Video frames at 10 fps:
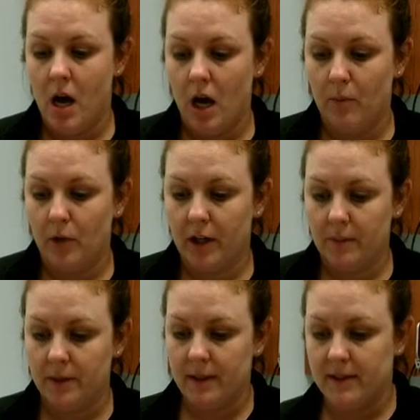We're going
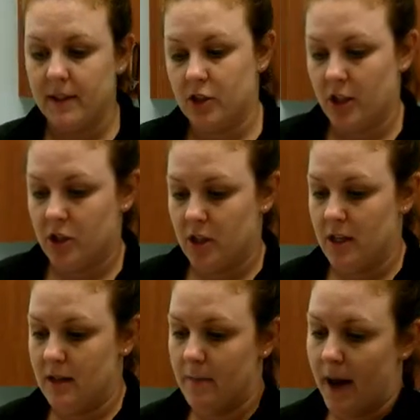to place the injection
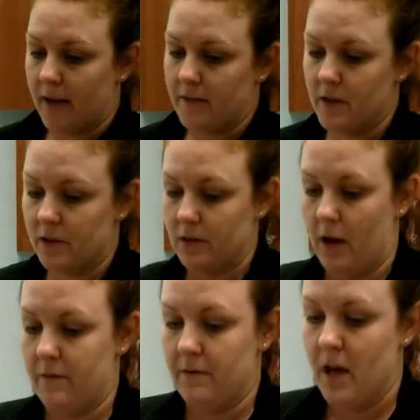in the back of the
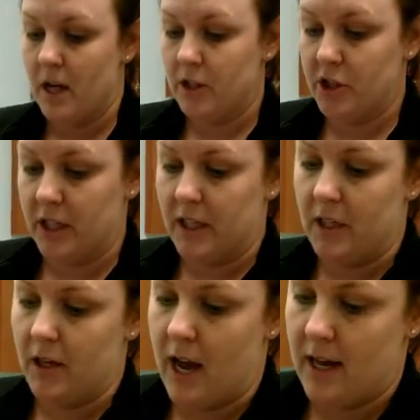scruff. Jenny
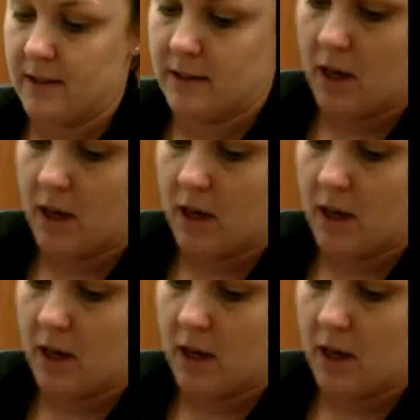here has